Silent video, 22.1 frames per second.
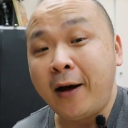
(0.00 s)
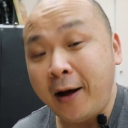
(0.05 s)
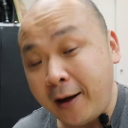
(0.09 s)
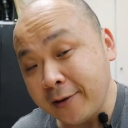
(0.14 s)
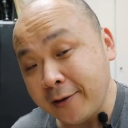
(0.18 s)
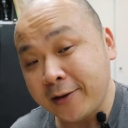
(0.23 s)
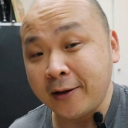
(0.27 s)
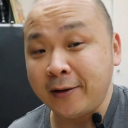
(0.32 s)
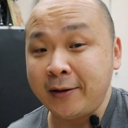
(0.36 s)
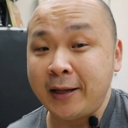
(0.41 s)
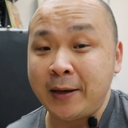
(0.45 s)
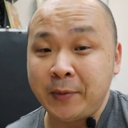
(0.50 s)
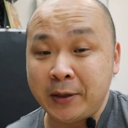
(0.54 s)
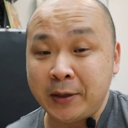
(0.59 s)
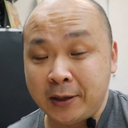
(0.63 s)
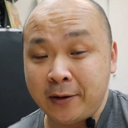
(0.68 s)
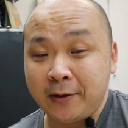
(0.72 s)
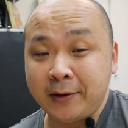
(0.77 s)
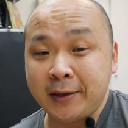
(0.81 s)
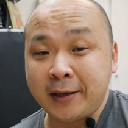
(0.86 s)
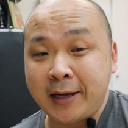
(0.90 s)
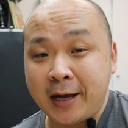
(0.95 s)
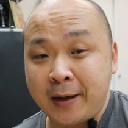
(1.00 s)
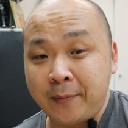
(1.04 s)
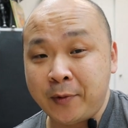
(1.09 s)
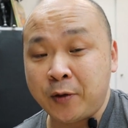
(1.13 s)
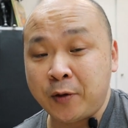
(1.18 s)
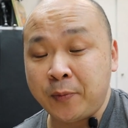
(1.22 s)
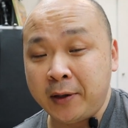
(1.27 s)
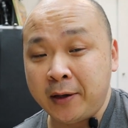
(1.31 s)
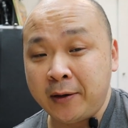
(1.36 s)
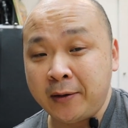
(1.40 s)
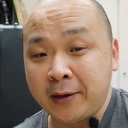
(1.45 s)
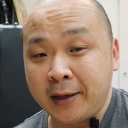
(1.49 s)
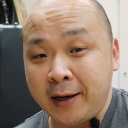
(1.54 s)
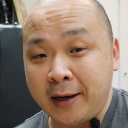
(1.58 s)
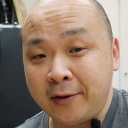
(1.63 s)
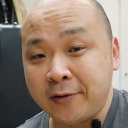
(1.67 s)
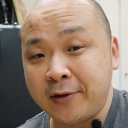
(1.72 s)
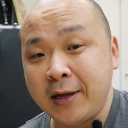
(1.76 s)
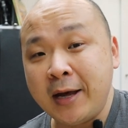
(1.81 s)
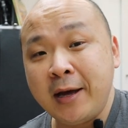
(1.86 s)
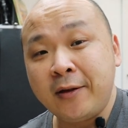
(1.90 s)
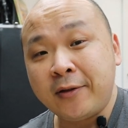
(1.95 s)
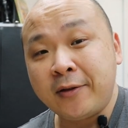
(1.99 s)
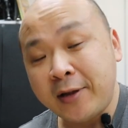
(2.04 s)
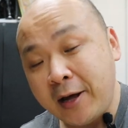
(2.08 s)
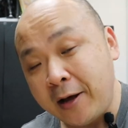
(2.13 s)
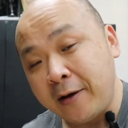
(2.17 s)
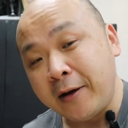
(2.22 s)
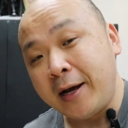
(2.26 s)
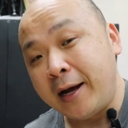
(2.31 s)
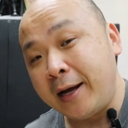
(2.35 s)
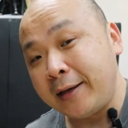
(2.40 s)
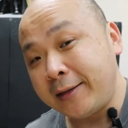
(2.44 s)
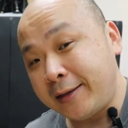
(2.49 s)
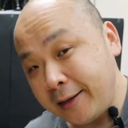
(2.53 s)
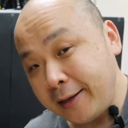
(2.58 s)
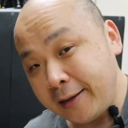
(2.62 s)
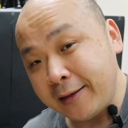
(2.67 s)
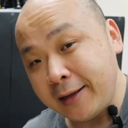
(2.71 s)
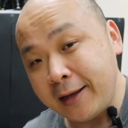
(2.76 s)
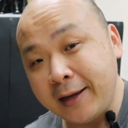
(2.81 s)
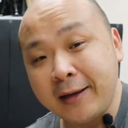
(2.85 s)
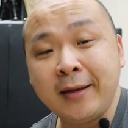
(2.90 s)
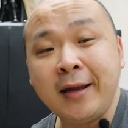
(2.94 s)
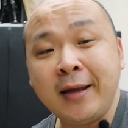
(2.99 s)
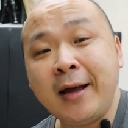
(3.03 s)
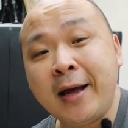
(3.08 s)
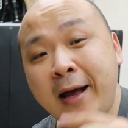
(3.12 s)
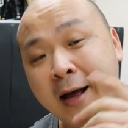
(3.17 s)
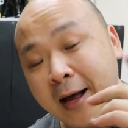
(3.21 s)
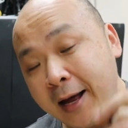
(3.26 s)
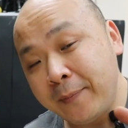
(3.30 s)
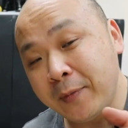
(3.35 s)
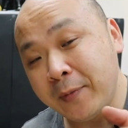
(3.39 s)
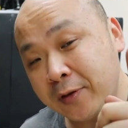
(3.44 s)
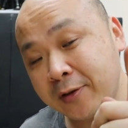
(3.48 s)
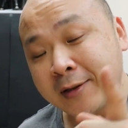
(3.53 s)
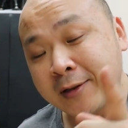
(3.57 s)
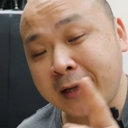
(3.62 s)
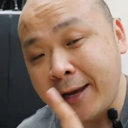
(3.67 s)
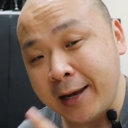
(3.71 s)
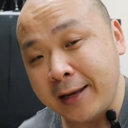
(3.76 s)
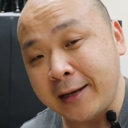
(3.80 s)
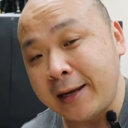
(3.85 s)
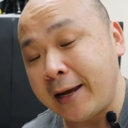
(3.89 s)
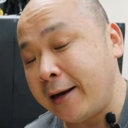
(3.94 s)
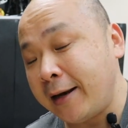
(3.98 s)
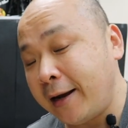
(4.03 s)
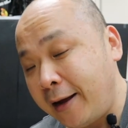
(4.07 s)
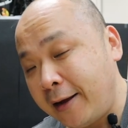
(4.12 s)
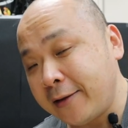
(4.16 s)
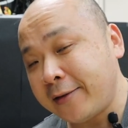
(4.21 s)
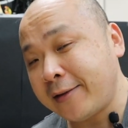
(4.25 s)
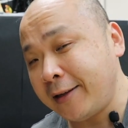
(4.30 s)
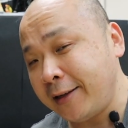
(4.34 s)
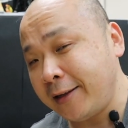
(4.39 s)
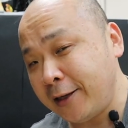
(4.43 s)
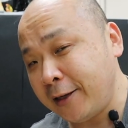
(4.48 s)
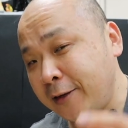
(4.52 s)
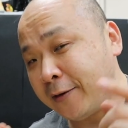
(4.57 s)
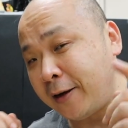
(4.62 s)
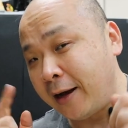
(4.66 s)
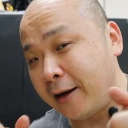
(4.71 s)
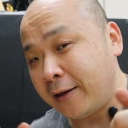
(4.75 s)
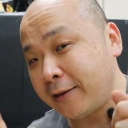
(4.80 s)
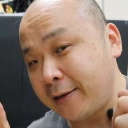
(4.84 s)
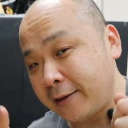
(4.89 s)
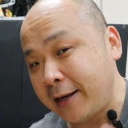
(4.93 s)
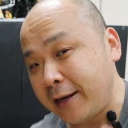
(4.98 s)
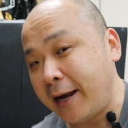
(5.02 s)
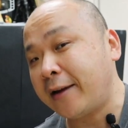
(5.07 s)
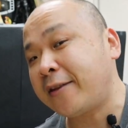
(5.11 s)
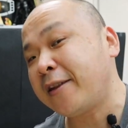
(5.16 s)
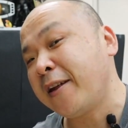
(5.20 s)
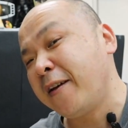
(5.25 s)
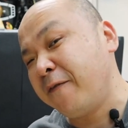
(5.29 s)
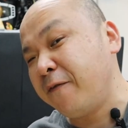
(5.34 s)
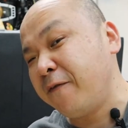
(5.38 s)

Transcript: Also, let me know in the comments below, guys. So, until then, I'm Mr. Stan, and I'll see you on the next